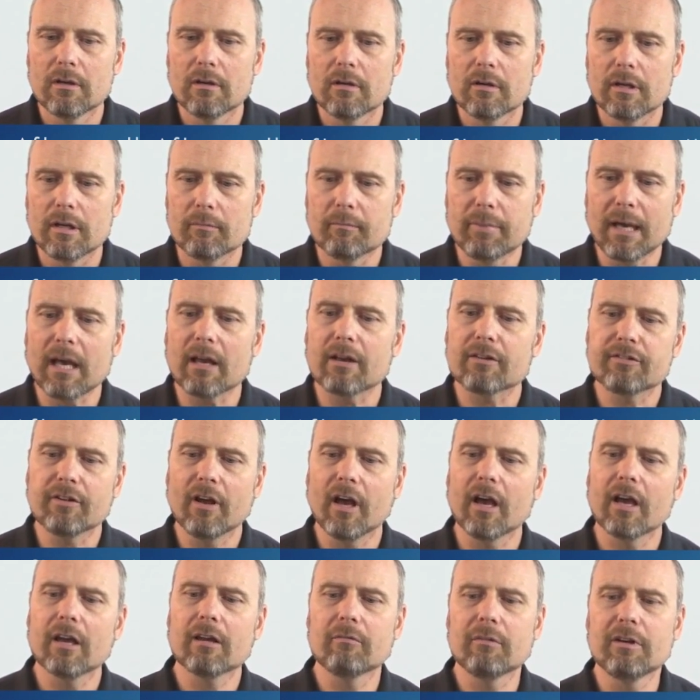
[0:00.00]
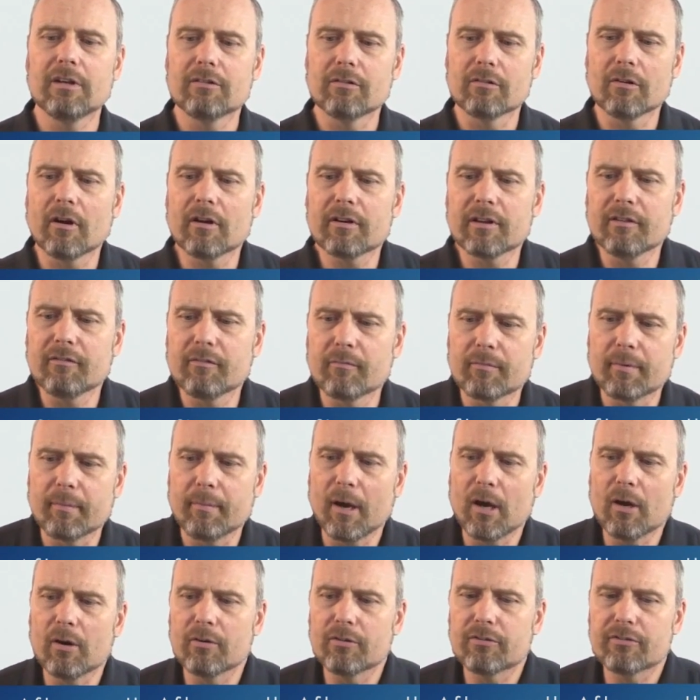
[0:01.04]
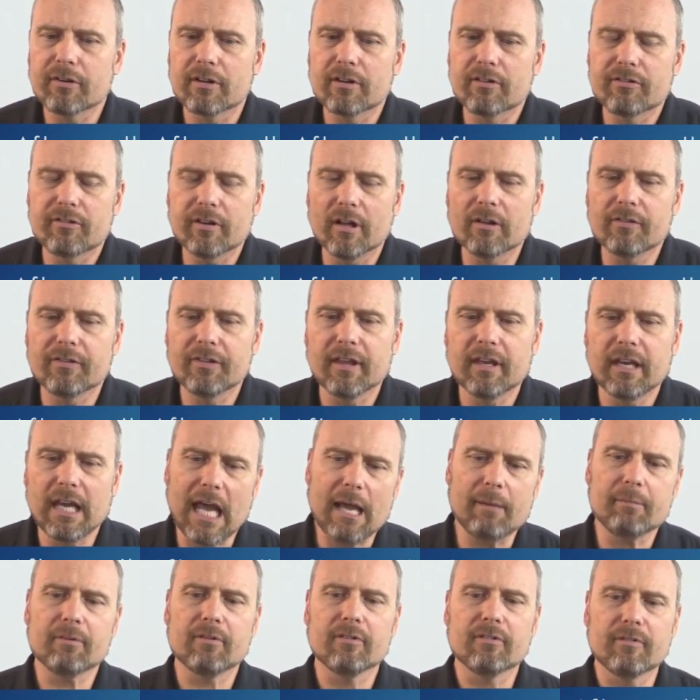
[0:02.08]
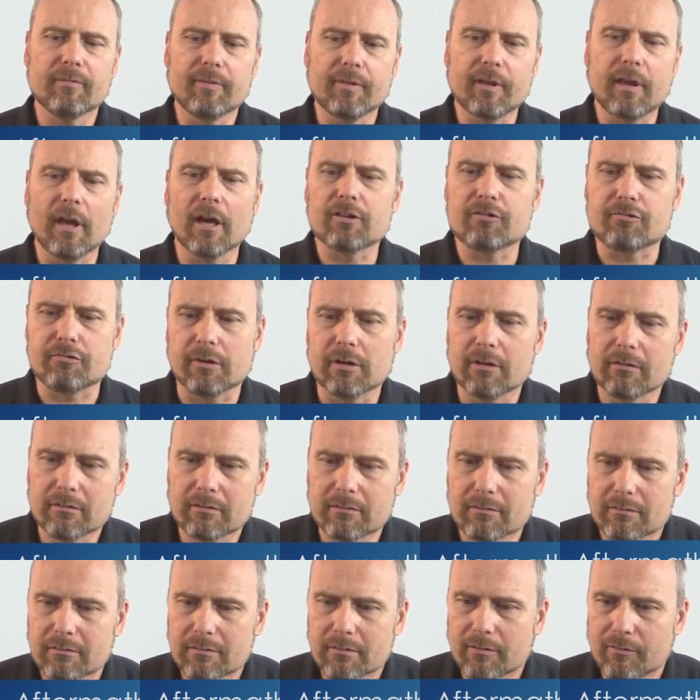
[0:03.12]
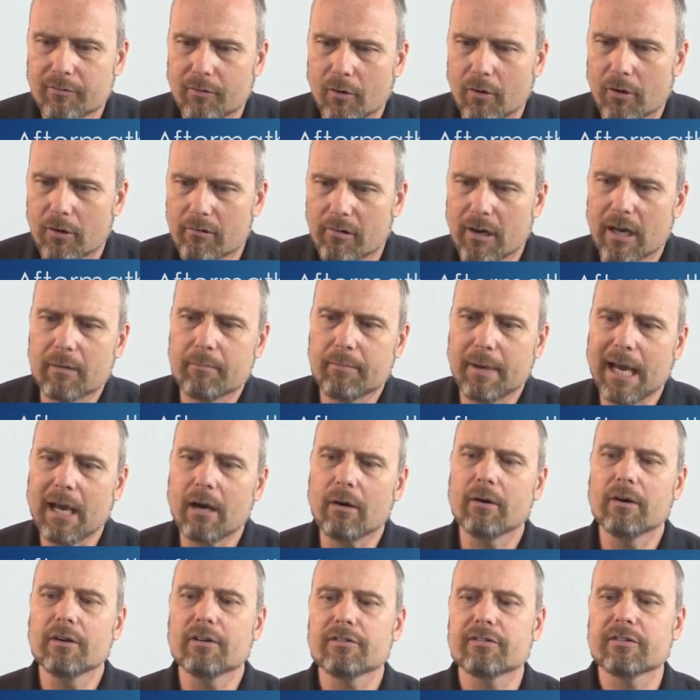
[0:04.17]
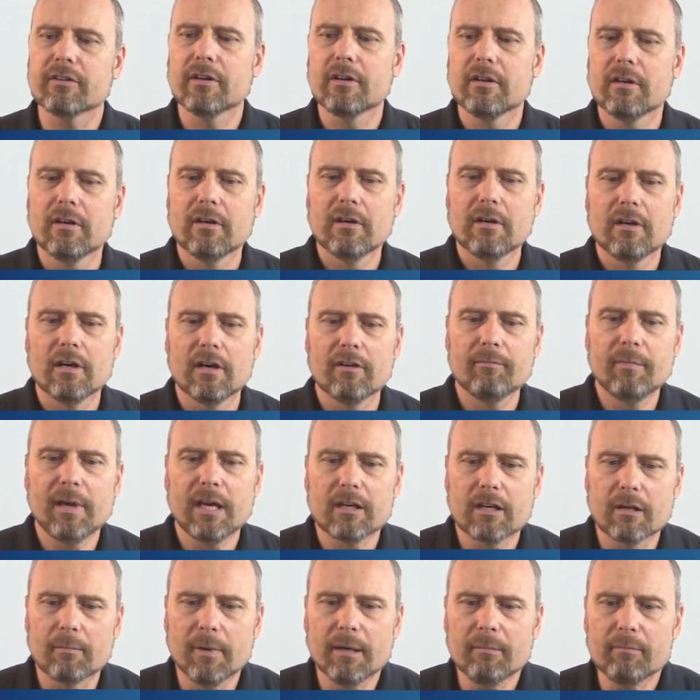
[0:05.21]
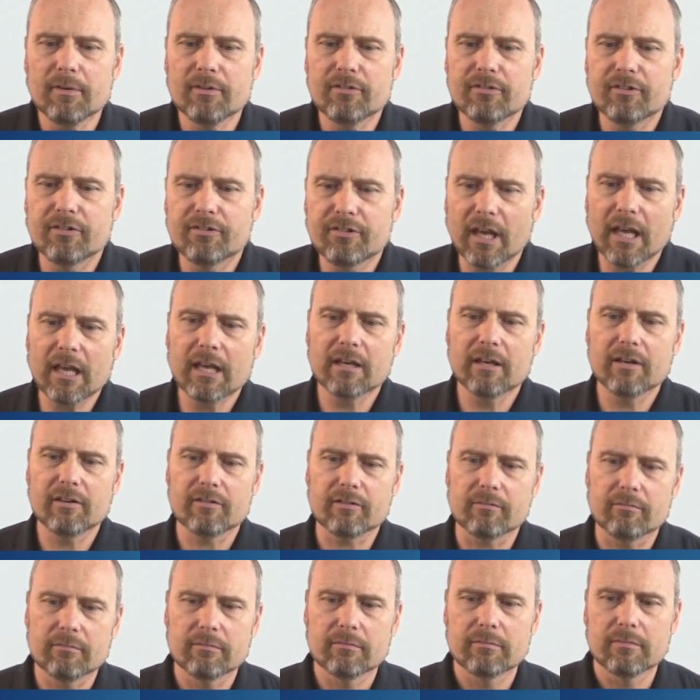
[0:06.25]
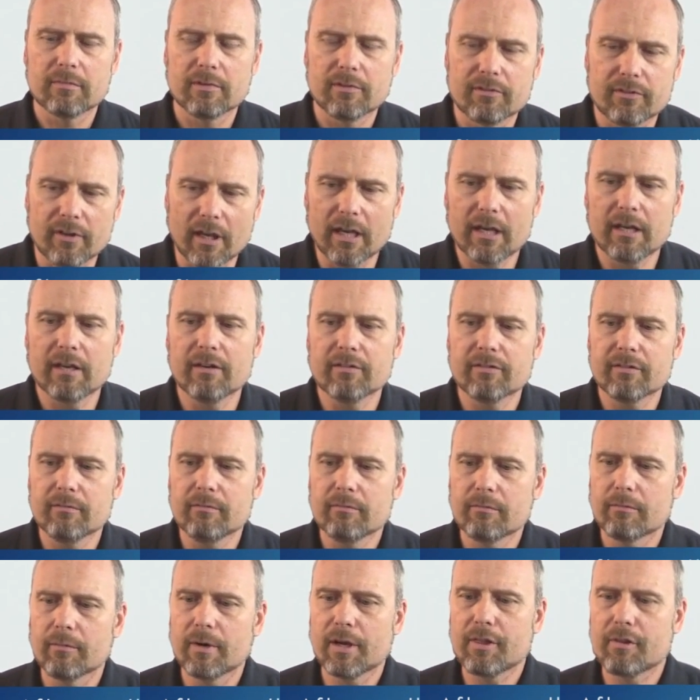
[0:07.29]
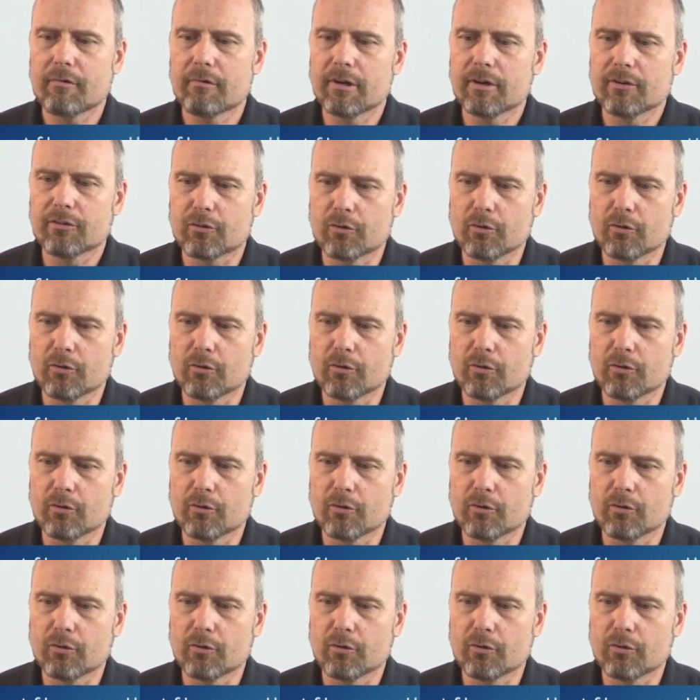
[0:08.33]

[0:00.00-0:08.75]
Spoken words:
"In Palestine, we do not even propose to consult the inhabitants of the country. The four great powers have made commitments to Zionism. And Zionism, whether it is